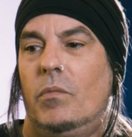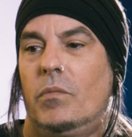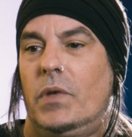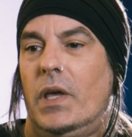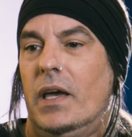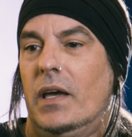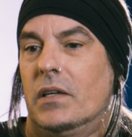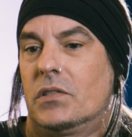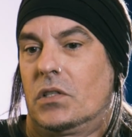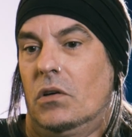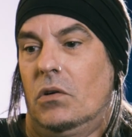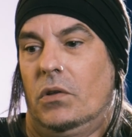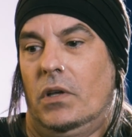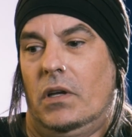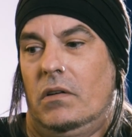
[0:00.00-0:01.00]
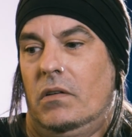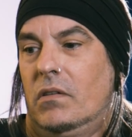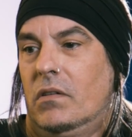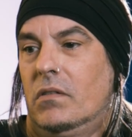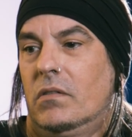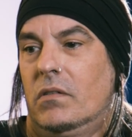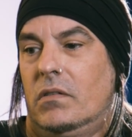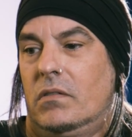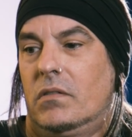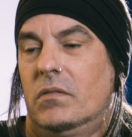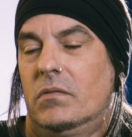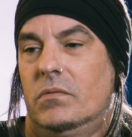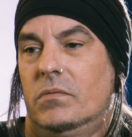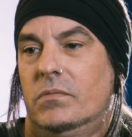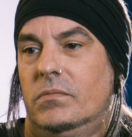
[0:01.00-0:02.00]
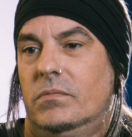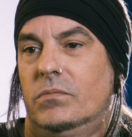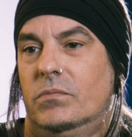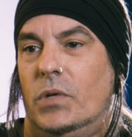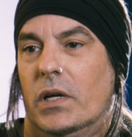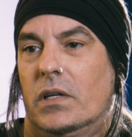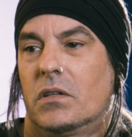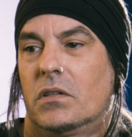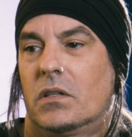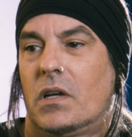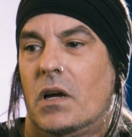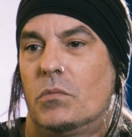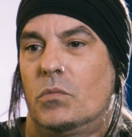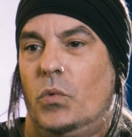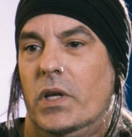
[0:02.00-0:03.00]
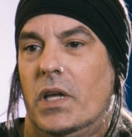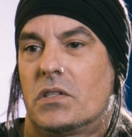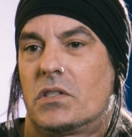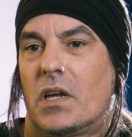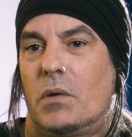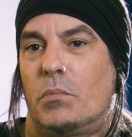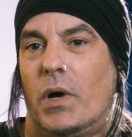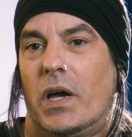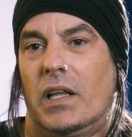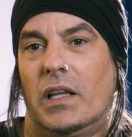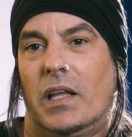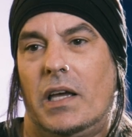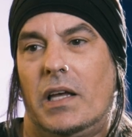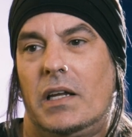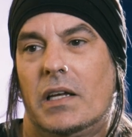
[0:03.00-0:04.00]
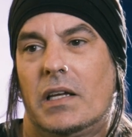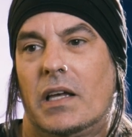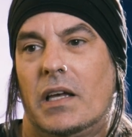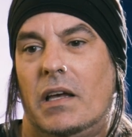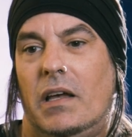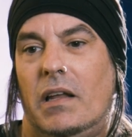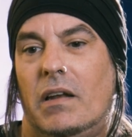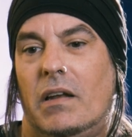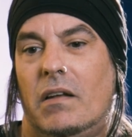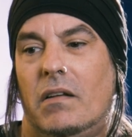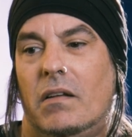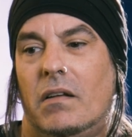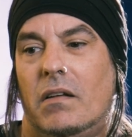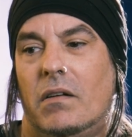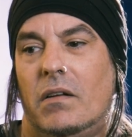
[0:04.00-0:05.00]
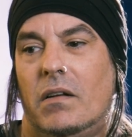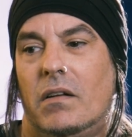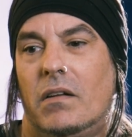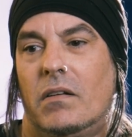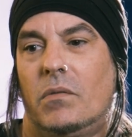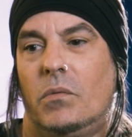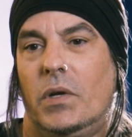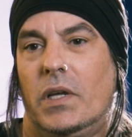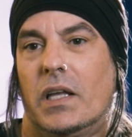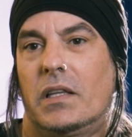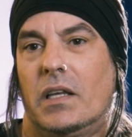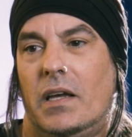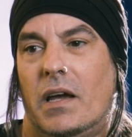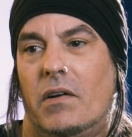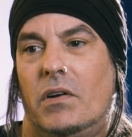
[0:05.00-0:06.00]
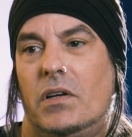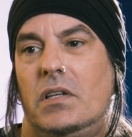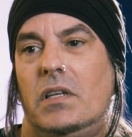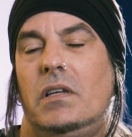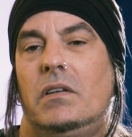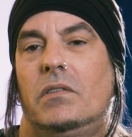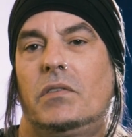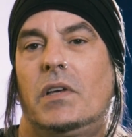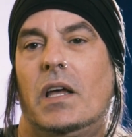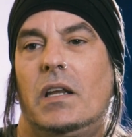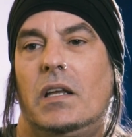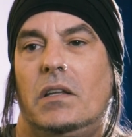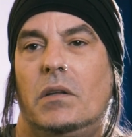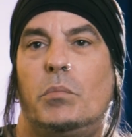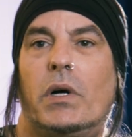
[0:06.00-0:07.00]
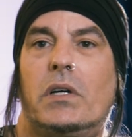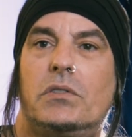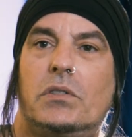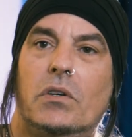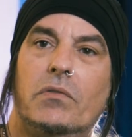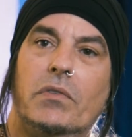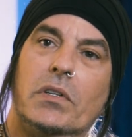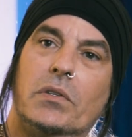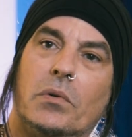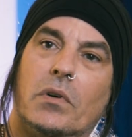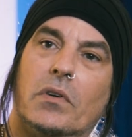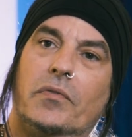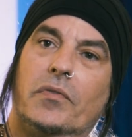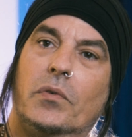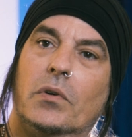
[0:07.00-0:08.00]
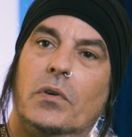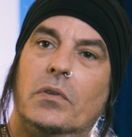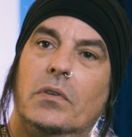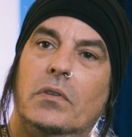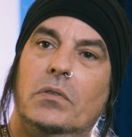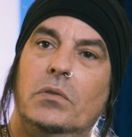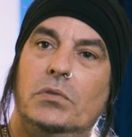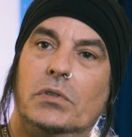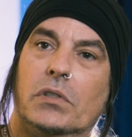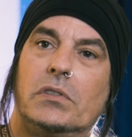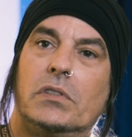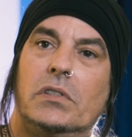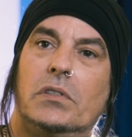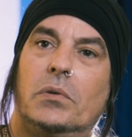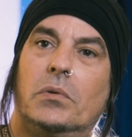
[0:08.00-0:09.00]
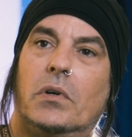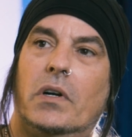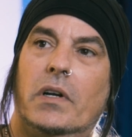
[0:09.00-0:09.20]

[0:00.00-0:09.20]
yeah, so then the we get signed by Atlantic, and we get the guarantee of getting the Bon Jovi tour for the New Jersey tour.